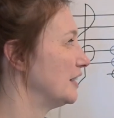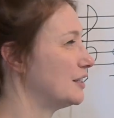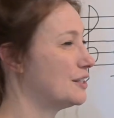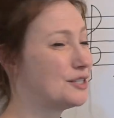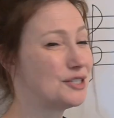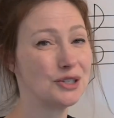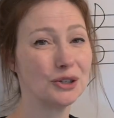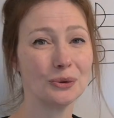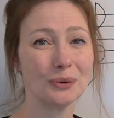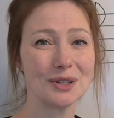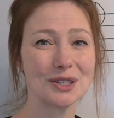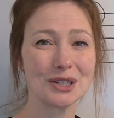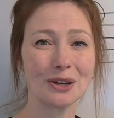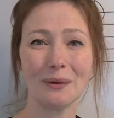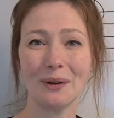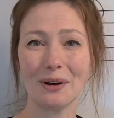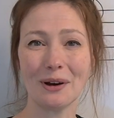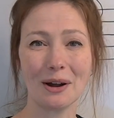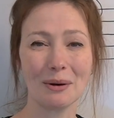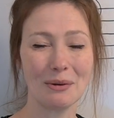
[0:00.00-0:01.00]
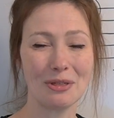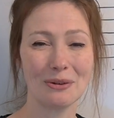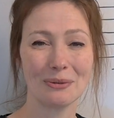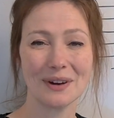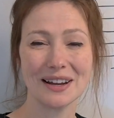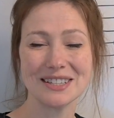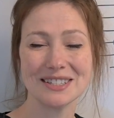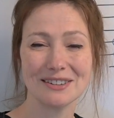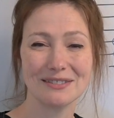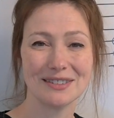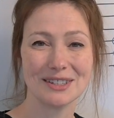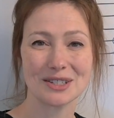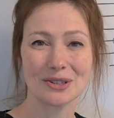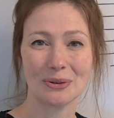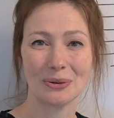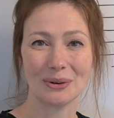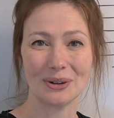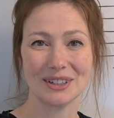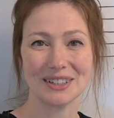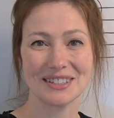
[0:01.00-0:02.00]
So what's going on with the rest of these
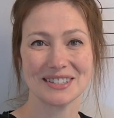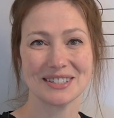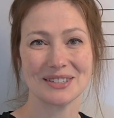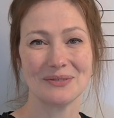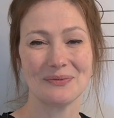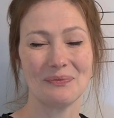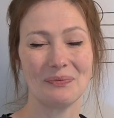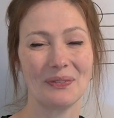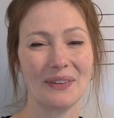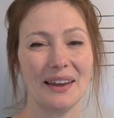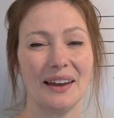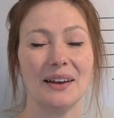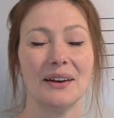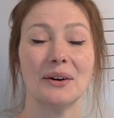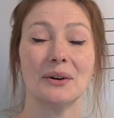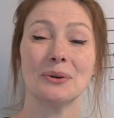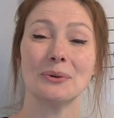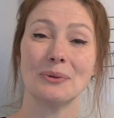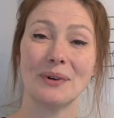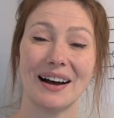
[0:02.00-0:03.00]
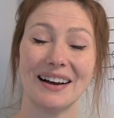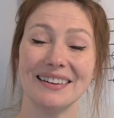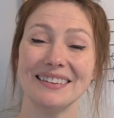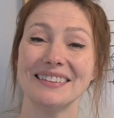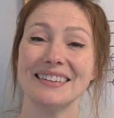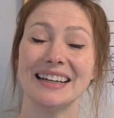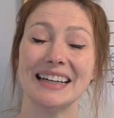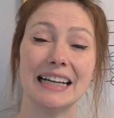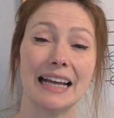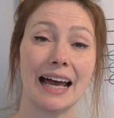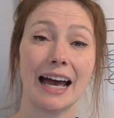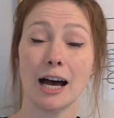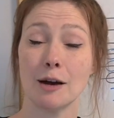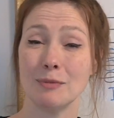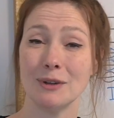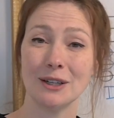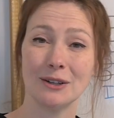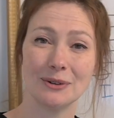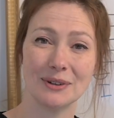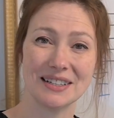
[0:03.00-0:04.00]
chords? Well, in a
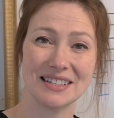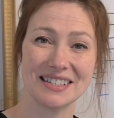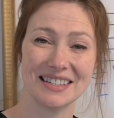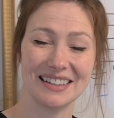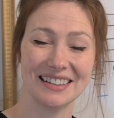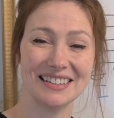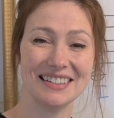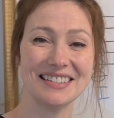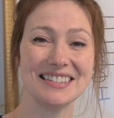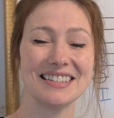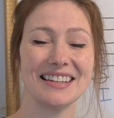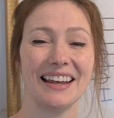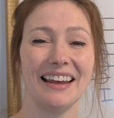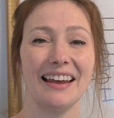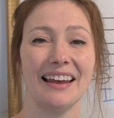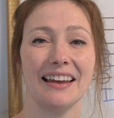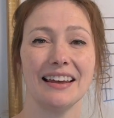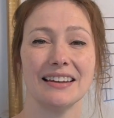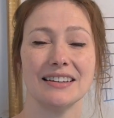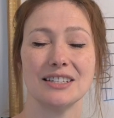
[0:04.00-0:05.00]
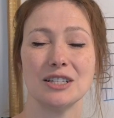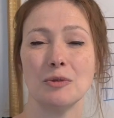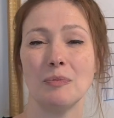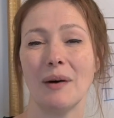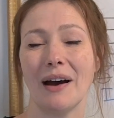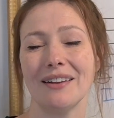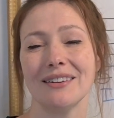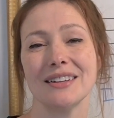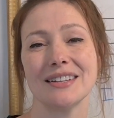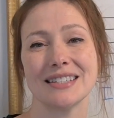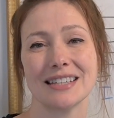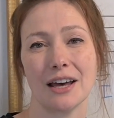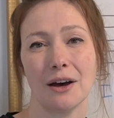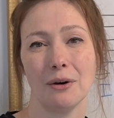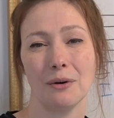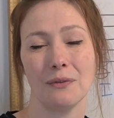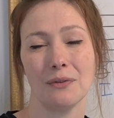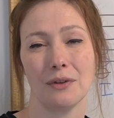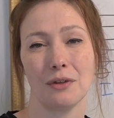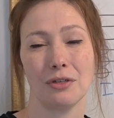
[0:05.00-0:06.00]
happy coincidence, to balance
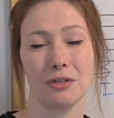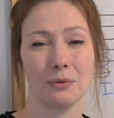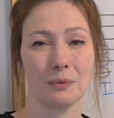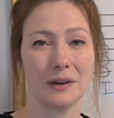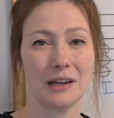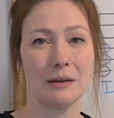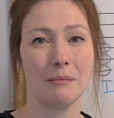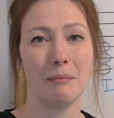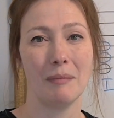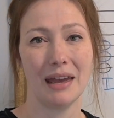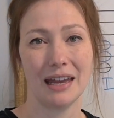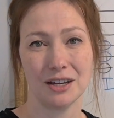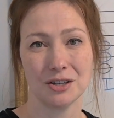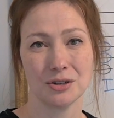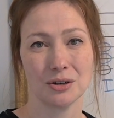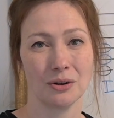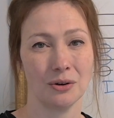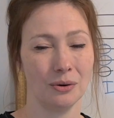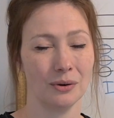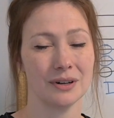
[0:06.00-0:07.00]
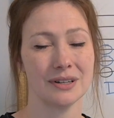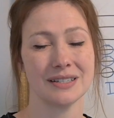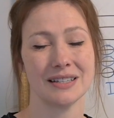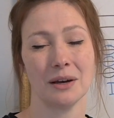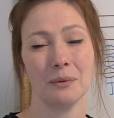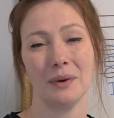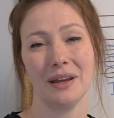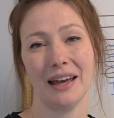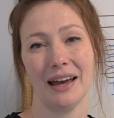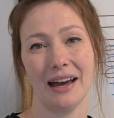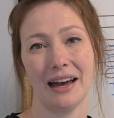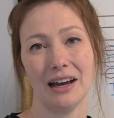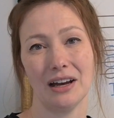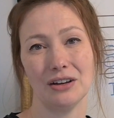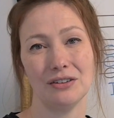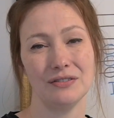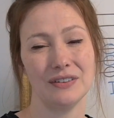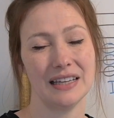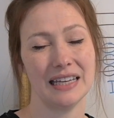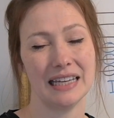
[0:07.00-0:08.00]
out the three major chords that we
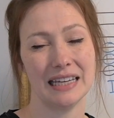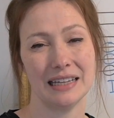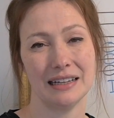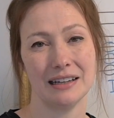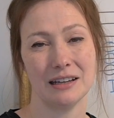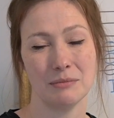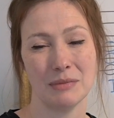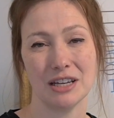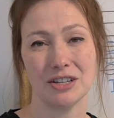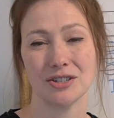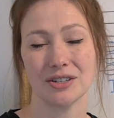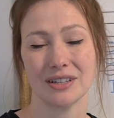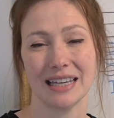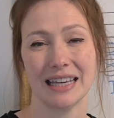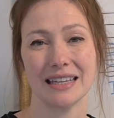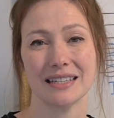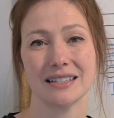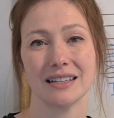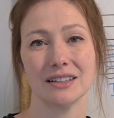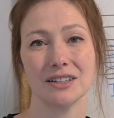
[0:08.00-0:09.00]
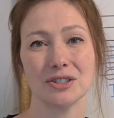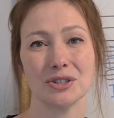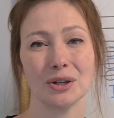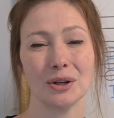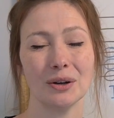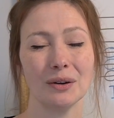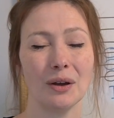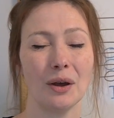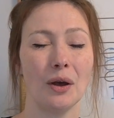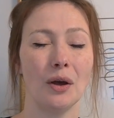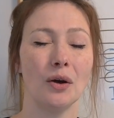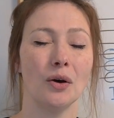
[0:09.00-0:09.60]
have in a major key signature,